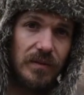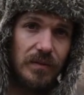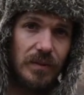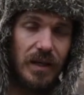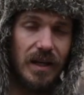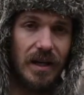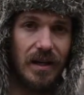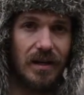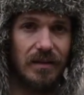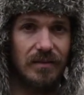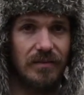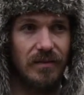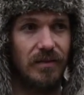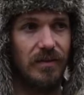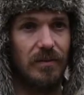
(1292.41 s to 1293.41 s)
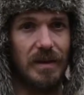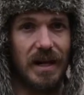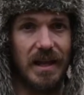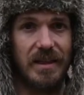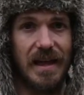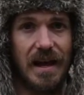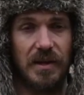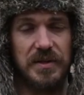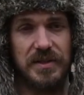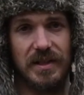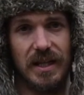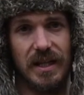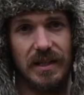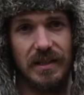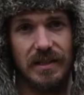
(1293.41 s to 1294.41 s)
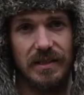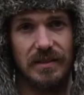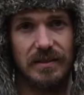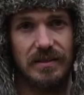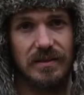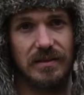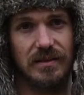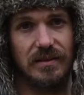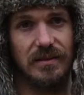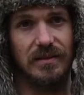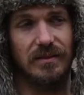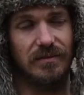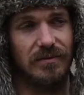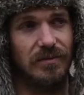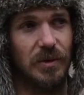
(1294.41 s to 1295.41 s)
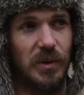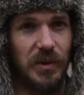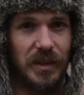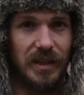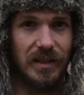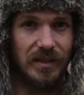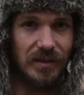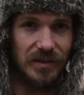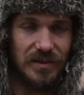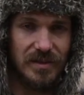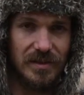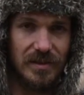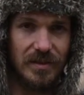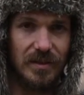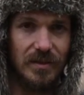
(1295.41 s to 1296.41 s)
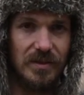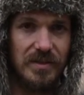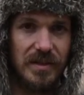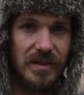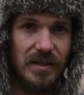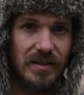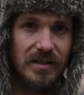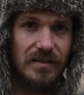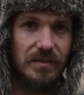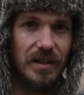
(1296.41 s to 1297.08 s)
We have about 1,000 acres of rolling hills in the Ozarks.